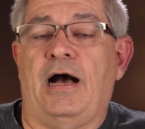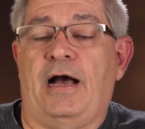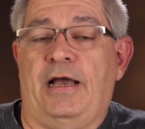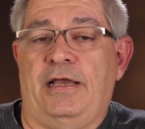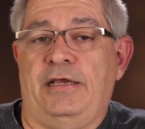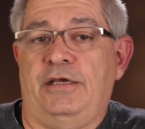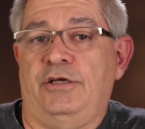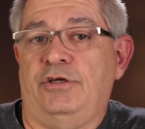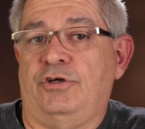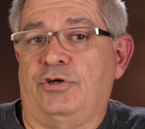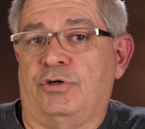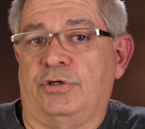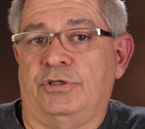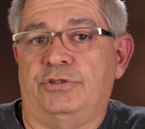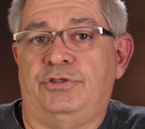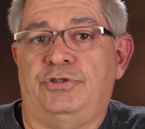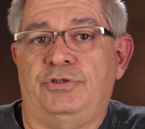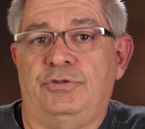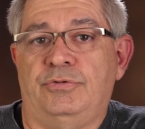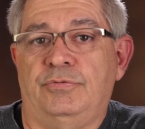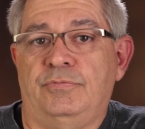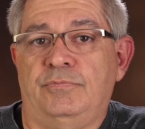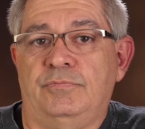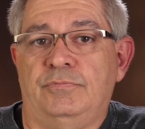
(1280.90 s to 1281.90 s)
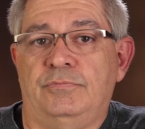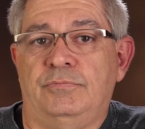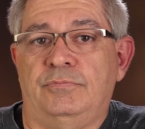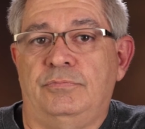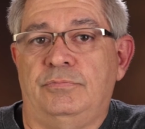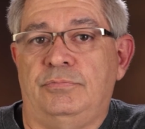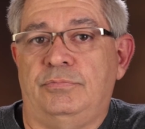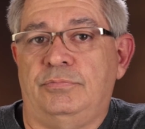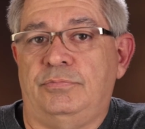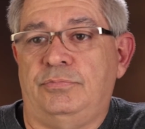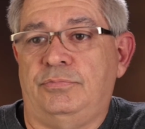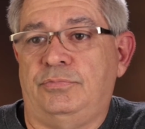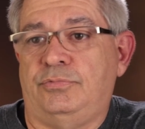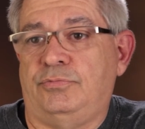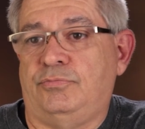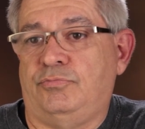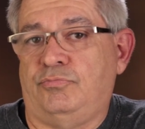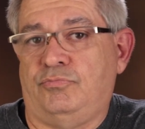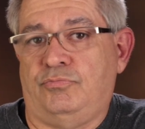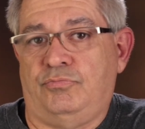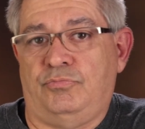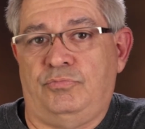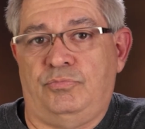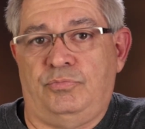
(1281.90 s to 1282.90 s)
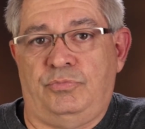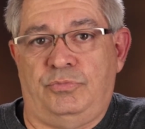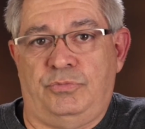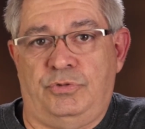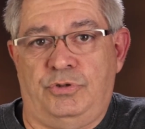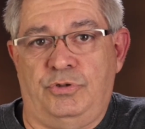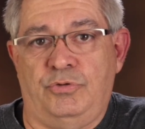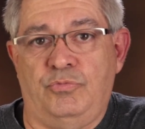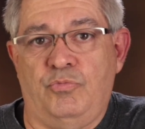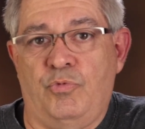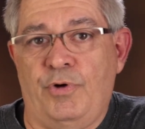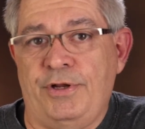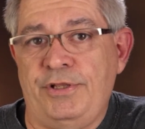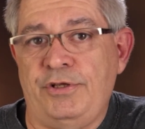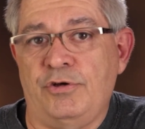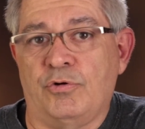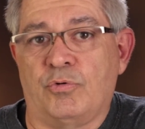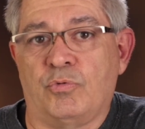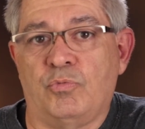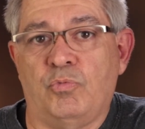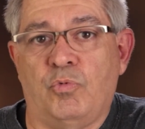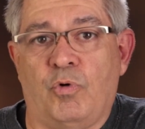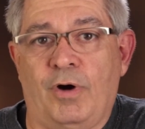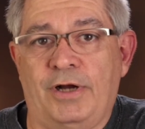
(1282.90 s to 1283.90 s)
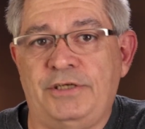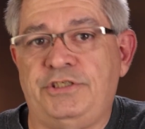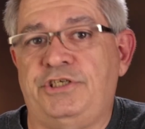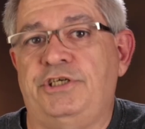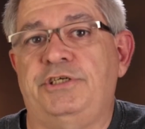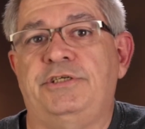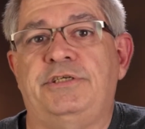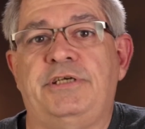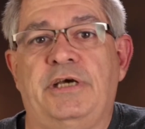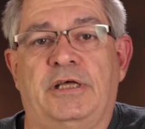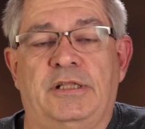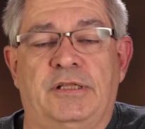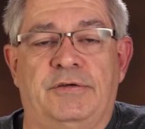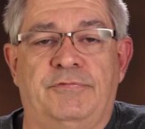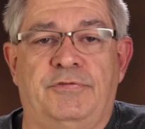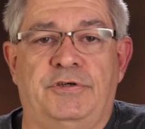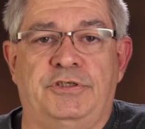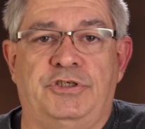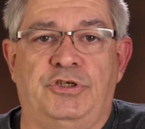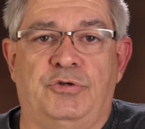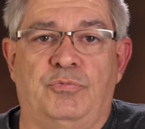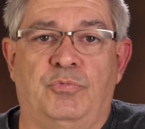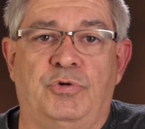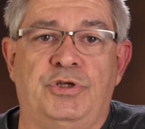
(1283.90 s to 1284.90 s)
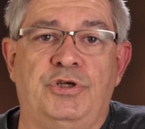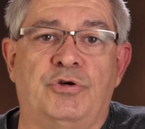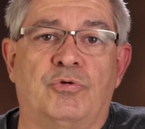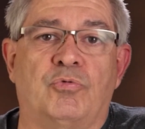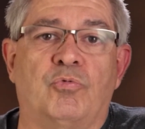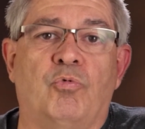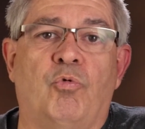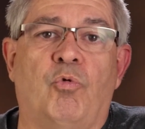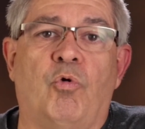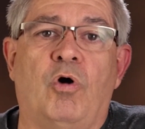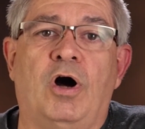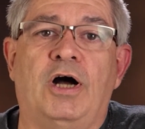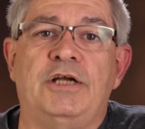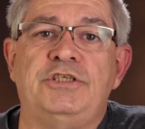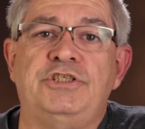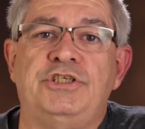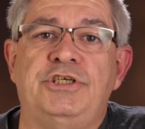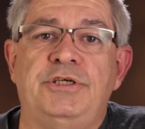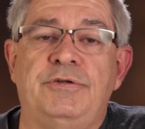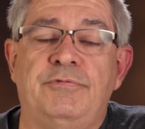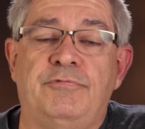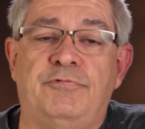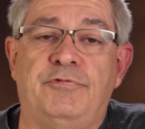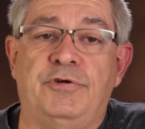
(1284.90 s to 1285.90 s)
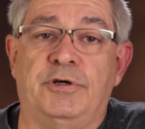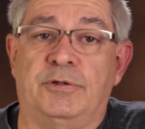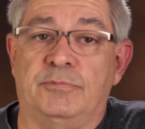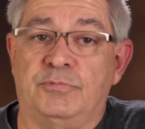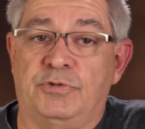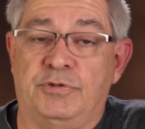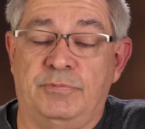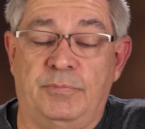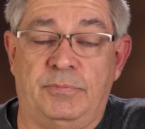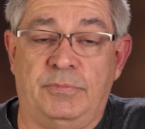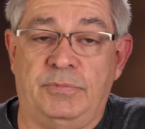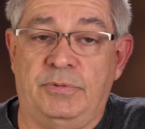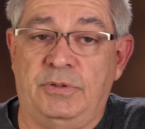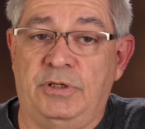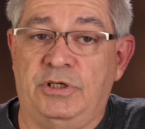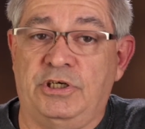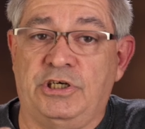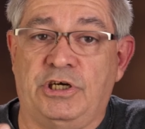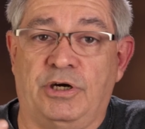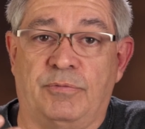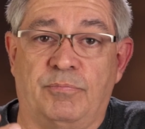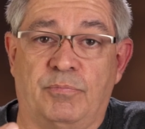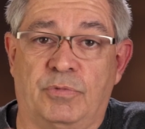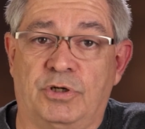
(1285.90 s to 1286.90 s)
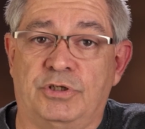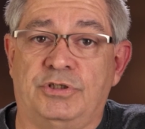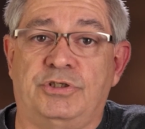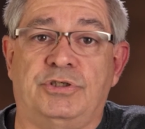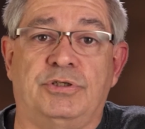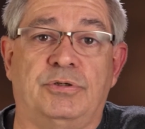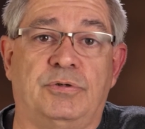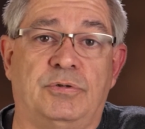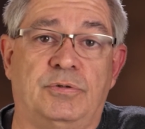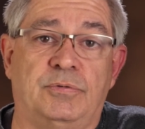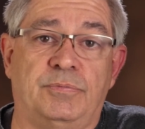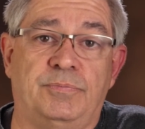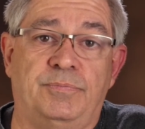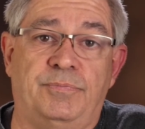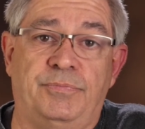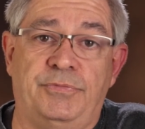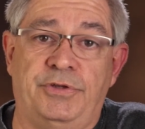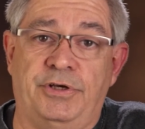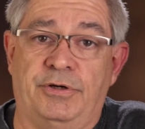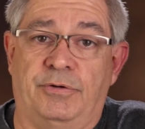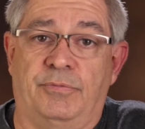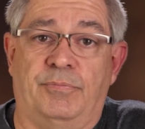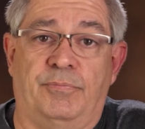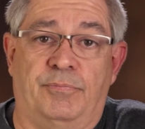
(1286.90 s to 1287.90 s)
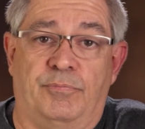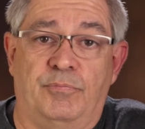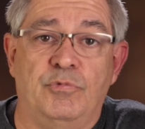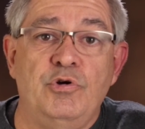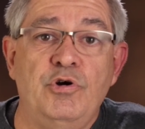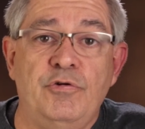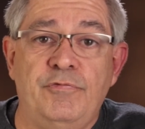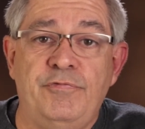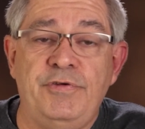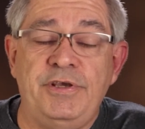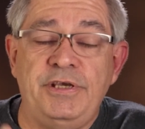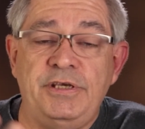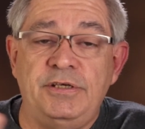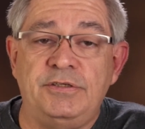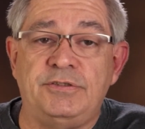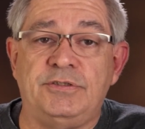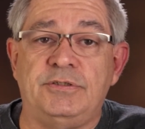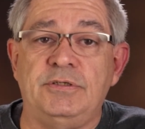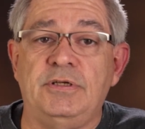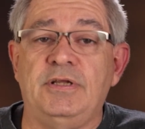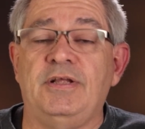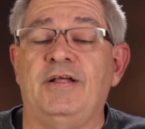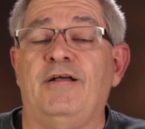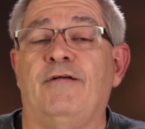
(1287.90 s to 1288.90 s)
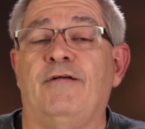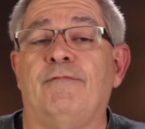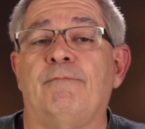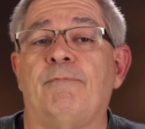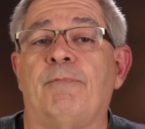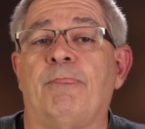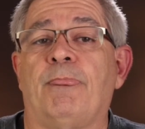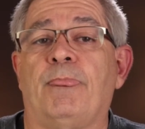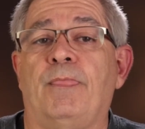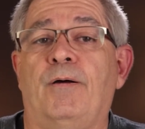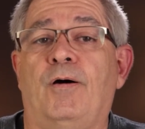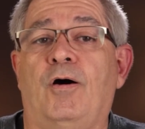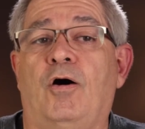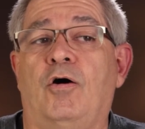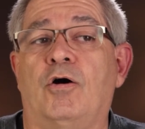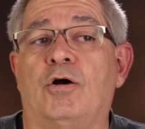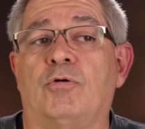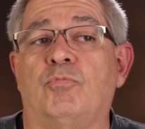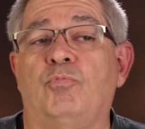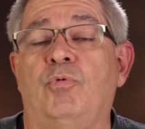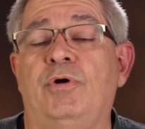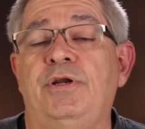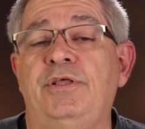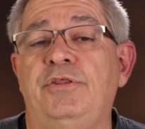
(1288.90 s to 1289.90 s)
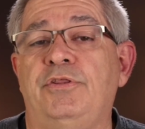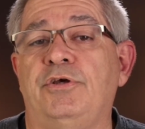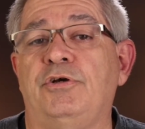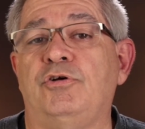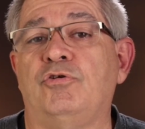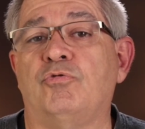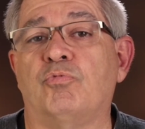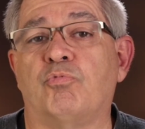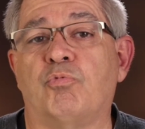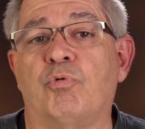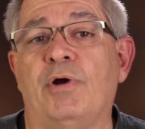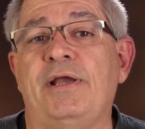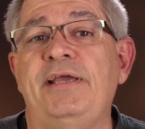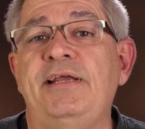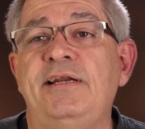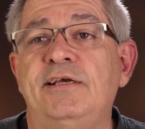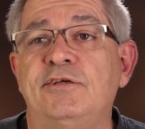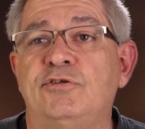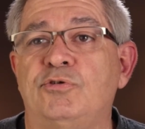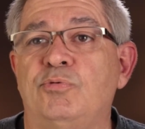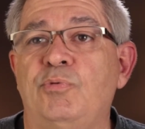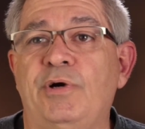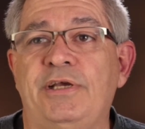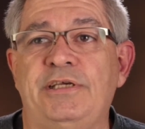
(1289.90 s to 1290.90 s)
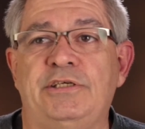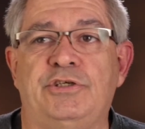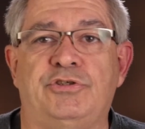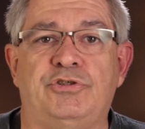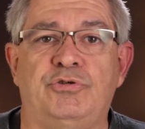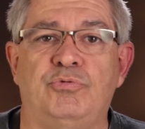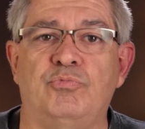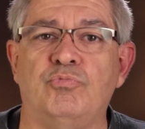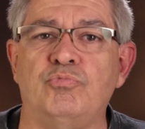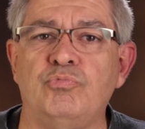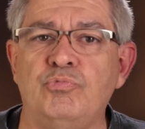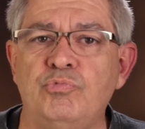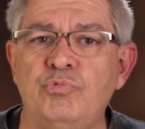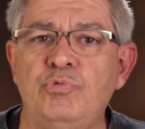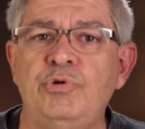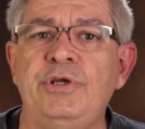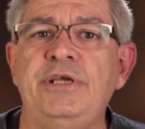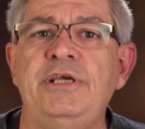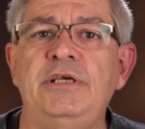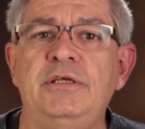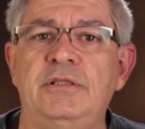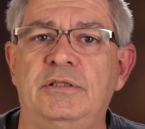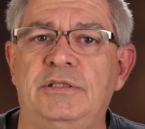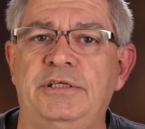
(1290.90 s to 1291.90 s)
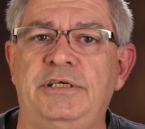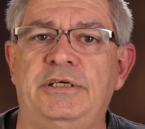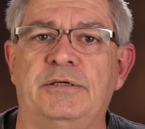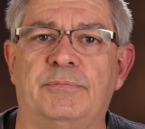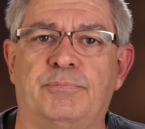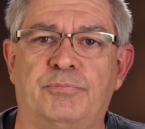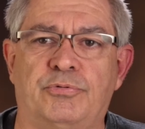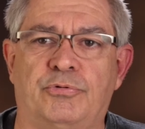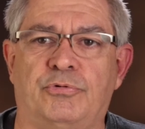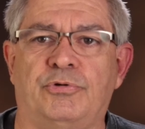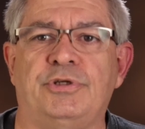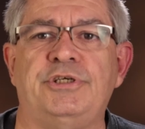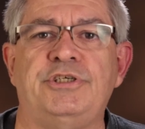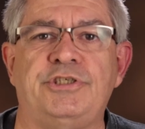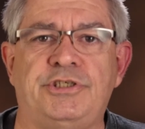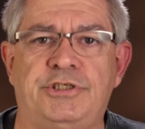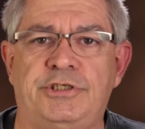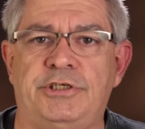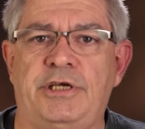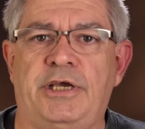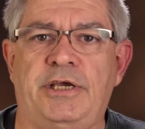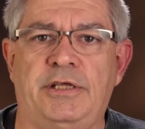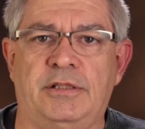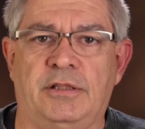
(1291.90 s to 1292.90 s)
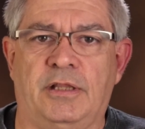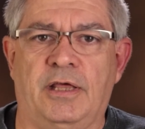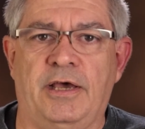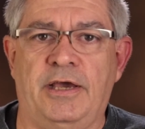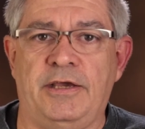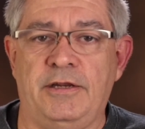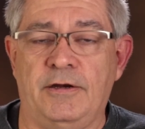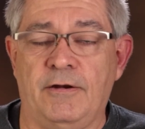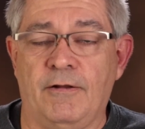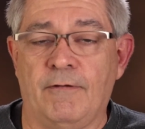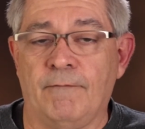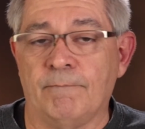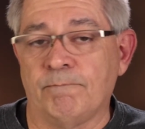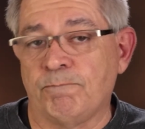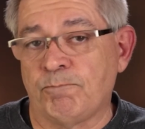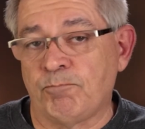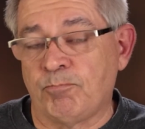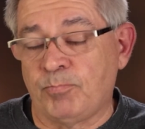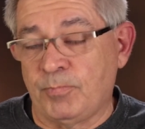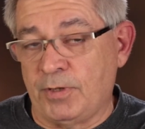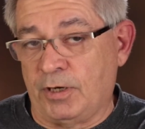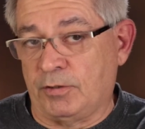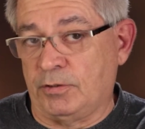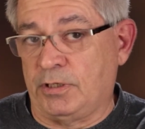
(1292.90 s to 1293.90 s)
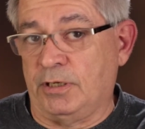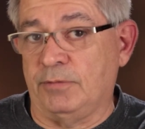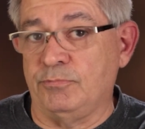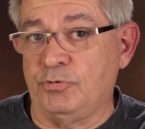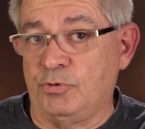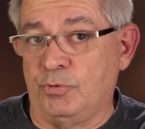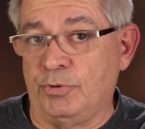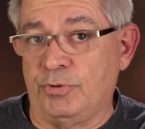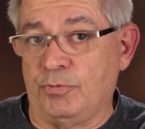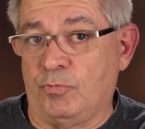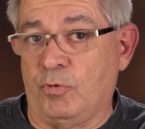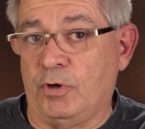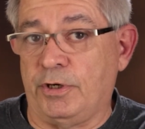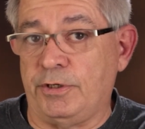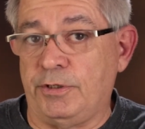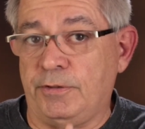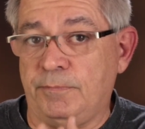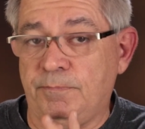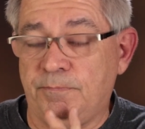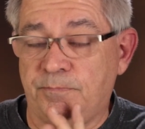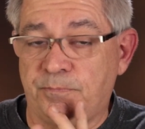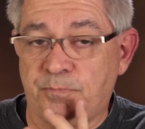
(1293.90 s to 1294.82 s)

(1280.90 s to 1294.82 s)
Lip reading: I encourage you to, when you're watching television, when you're watching films, commercial, movies are one of the greatest ways to really appreciate light. Now, it comes with a warning.